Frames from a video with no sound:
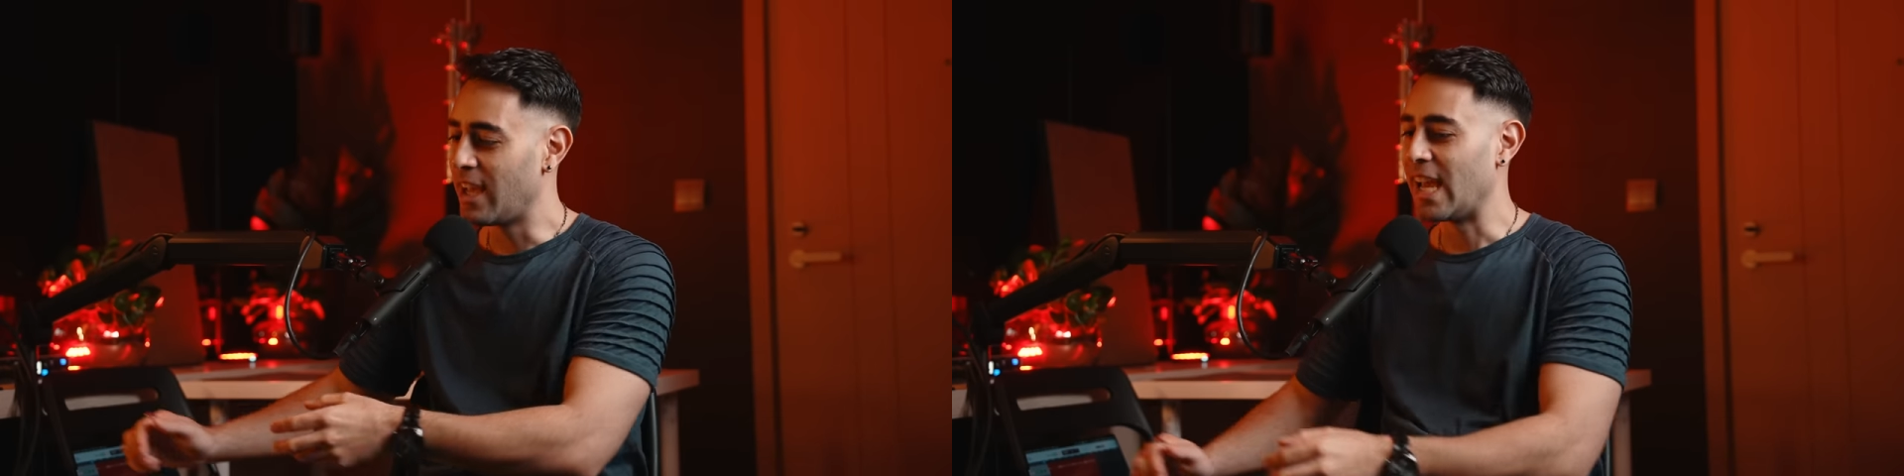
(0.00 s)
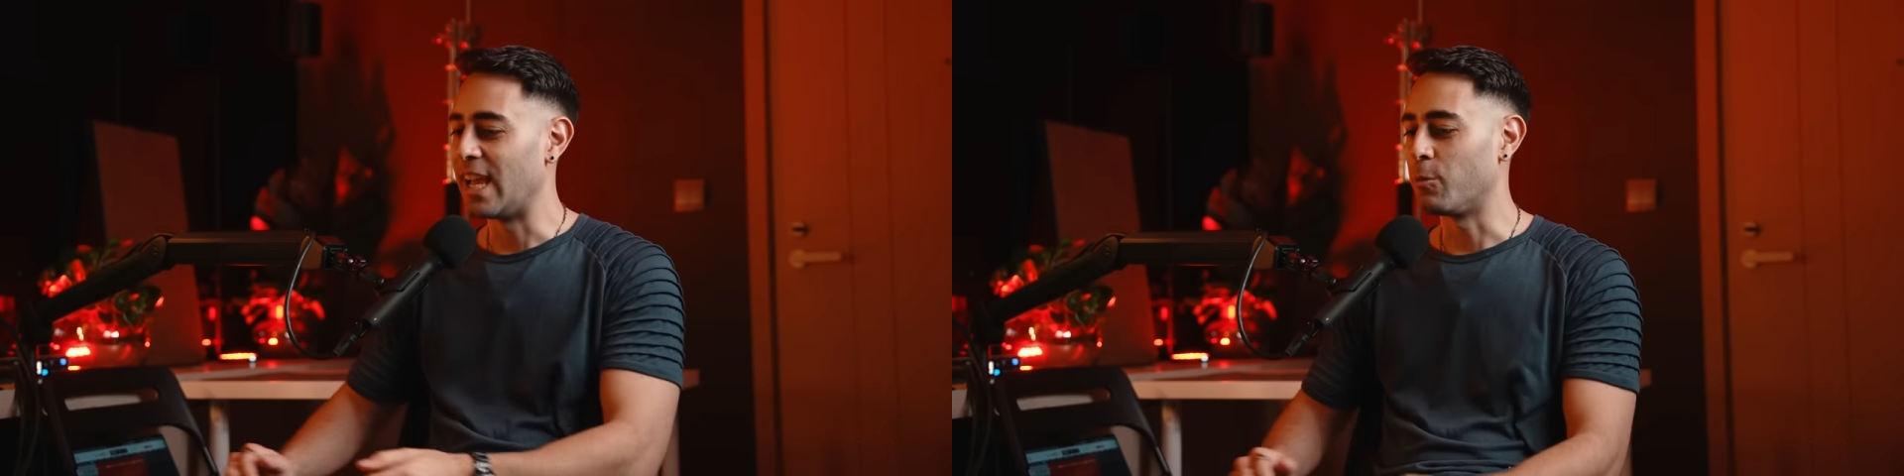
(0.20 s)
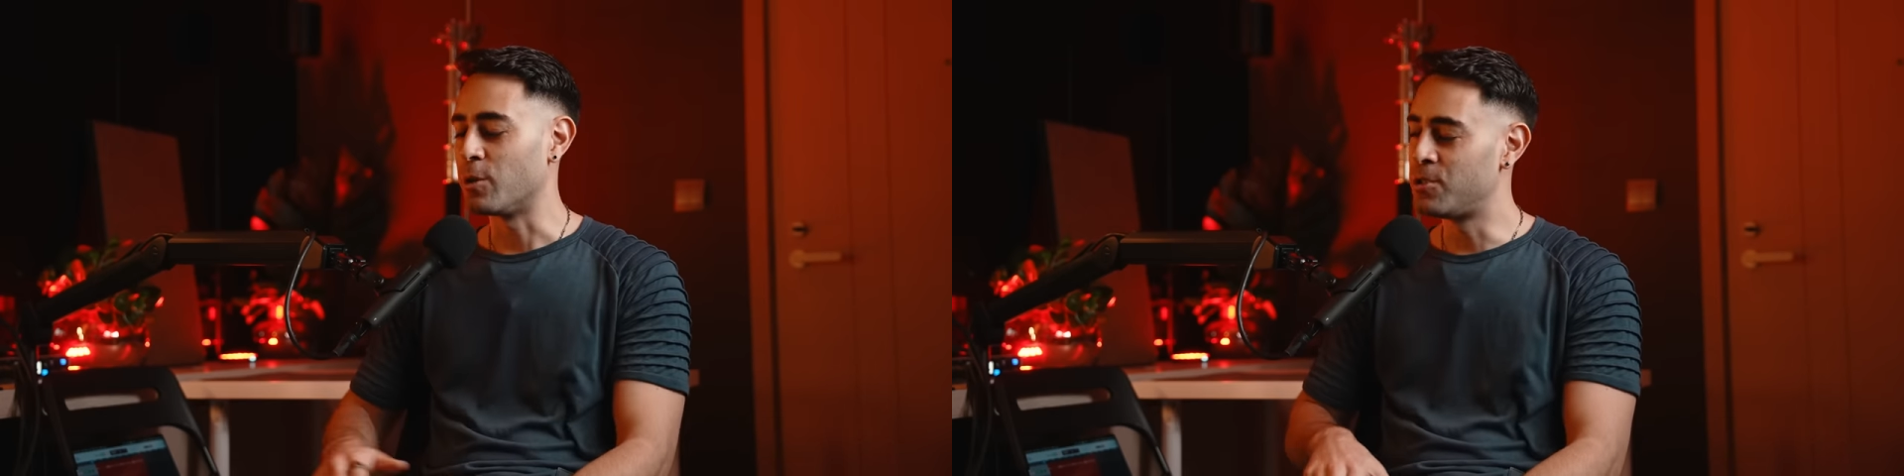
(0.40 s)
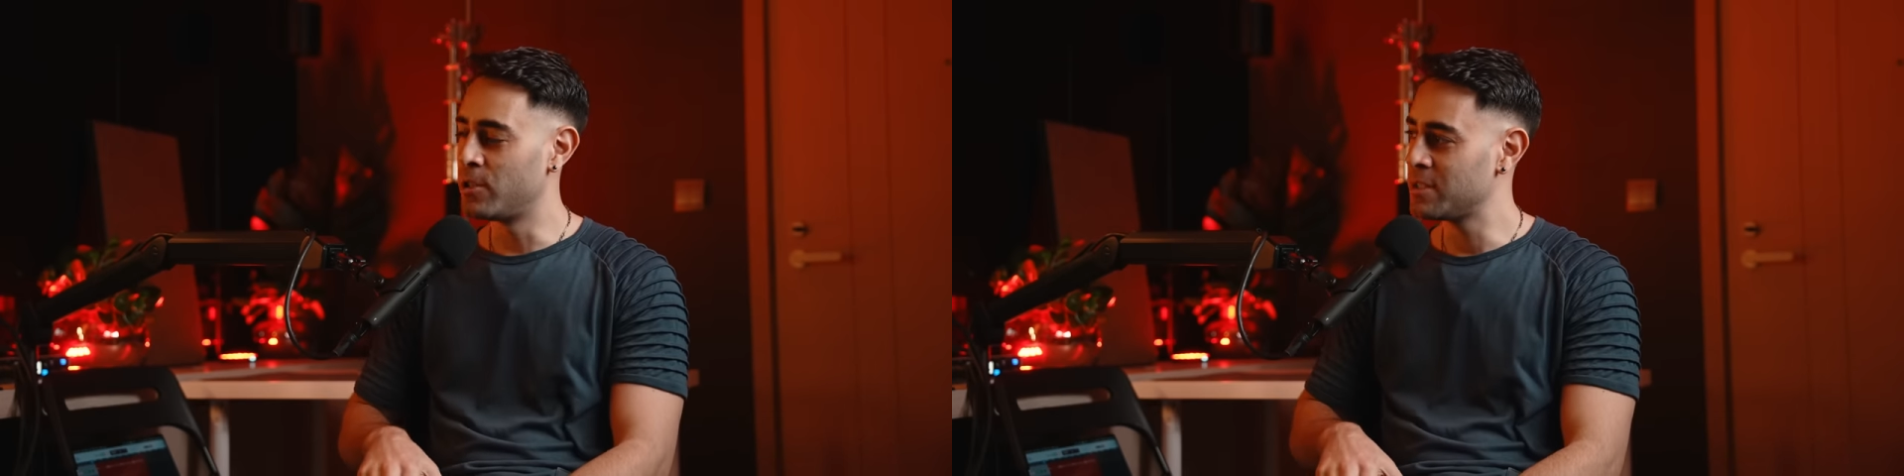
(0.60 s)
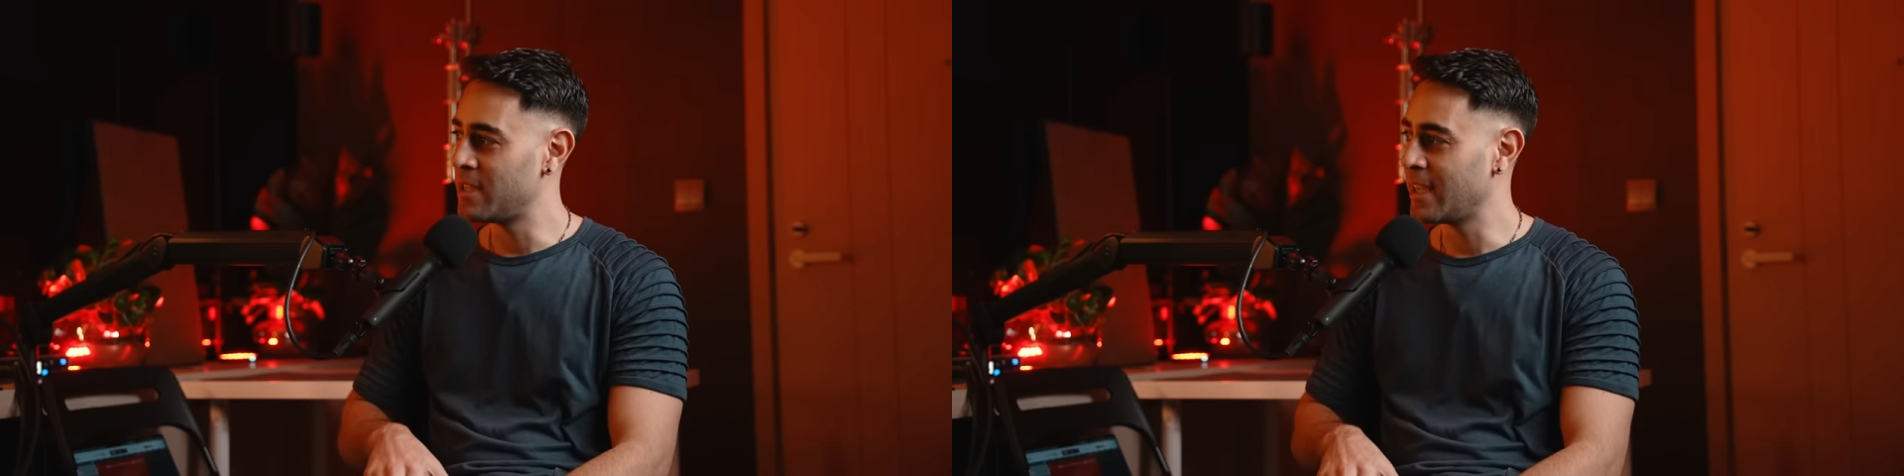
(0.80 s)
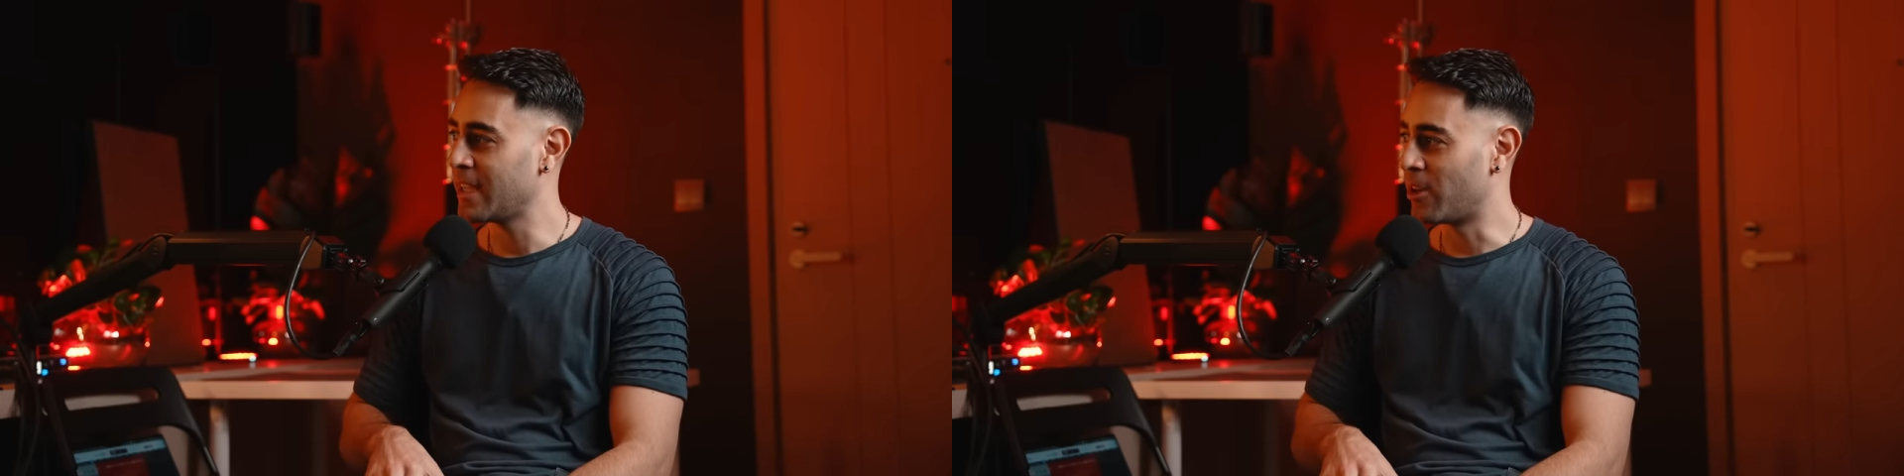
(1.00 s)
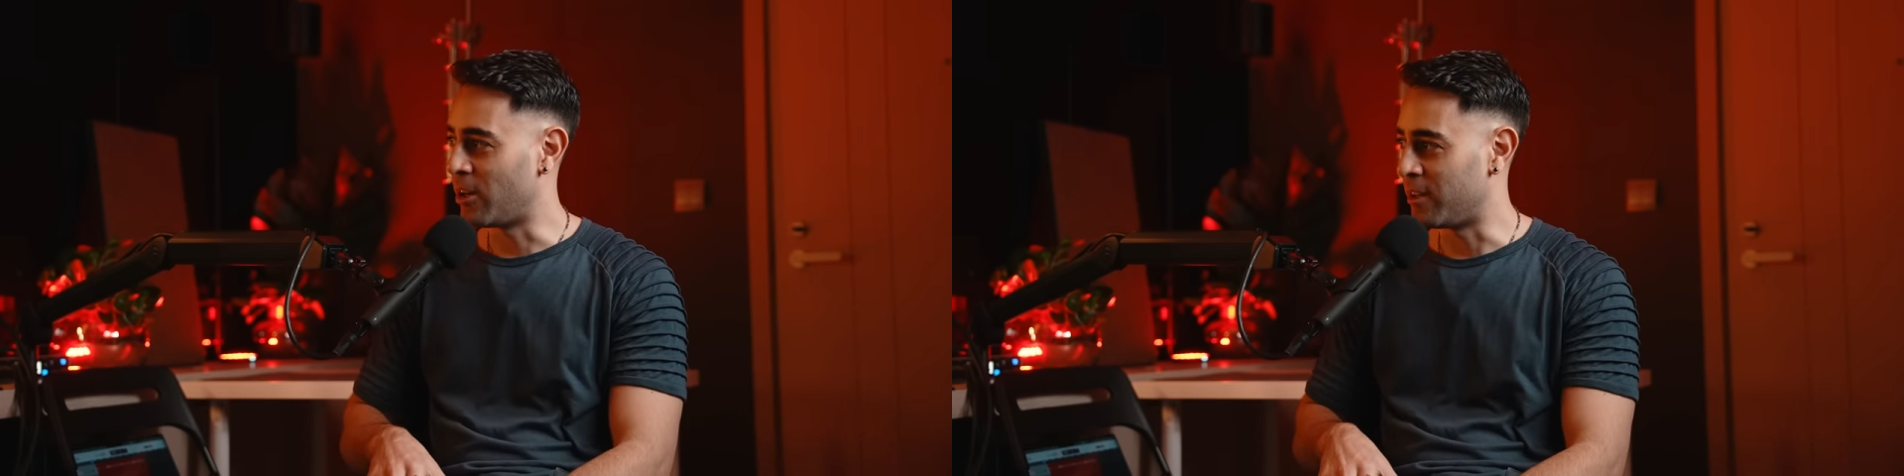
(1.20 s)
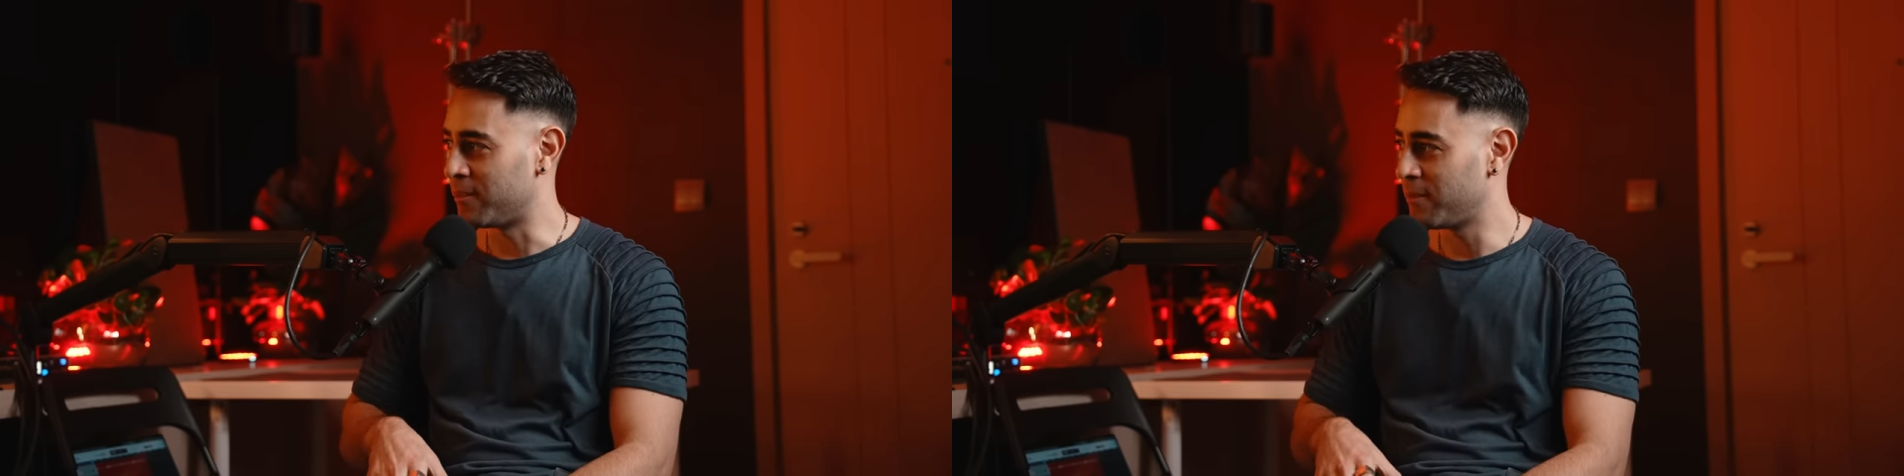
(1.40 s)
And we're just taking
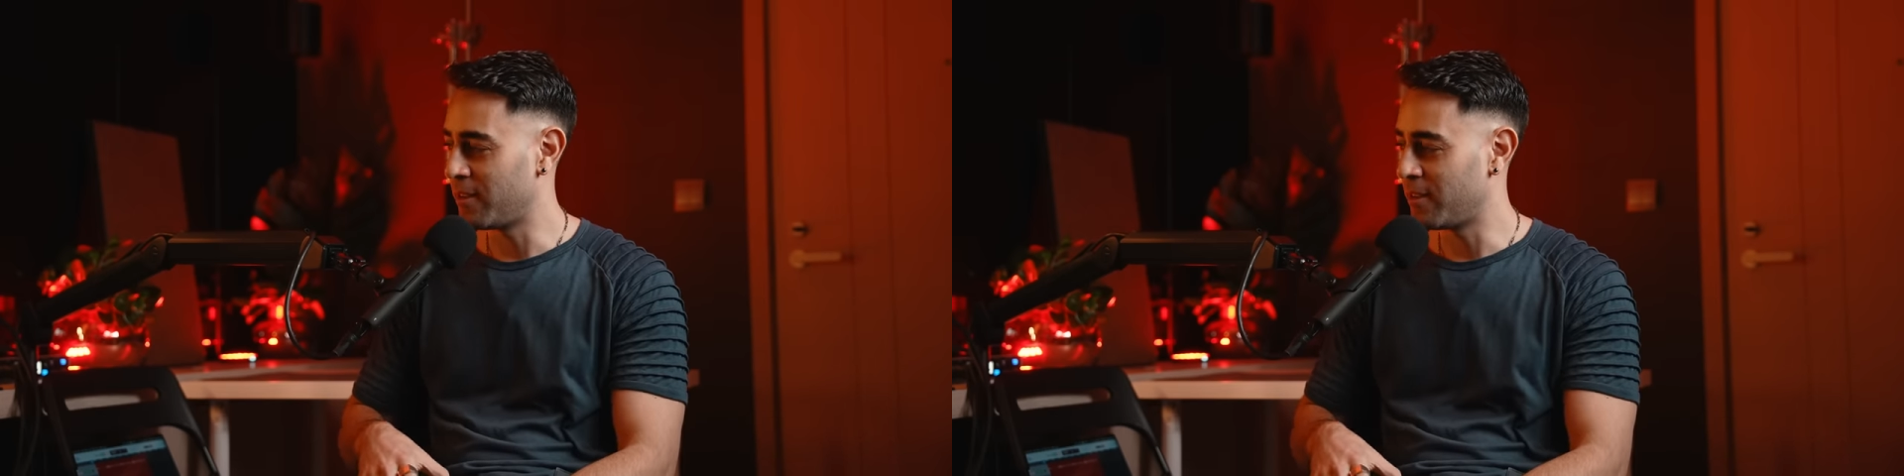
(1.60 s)
off